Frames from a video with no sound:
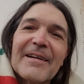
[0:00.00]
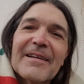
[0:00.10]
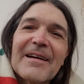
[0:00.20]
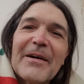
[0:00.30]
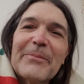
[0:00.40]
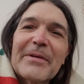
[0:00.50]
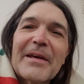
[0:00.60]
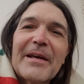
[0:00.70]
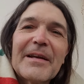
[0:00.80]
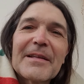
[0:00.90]

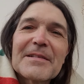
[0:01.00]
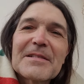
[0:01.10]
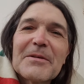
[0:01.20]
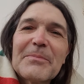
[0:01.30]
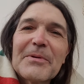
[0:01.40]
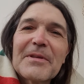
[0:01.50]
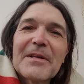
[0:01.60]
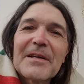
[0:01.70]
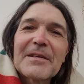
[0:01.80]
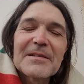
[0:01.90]
Complicating the simple
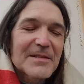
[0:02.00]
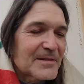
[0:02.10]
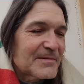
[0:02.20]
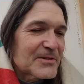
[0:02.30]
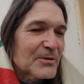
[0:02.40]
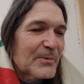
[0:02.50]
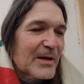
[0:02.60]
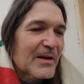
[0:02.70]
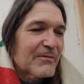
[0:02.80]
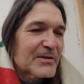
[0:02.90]
things. So
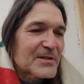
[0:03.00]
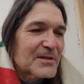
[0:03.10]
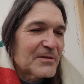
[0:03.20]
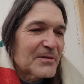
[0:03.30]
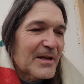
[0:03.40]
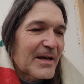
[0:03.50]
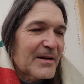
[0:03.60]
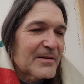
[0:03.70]
many of us do that.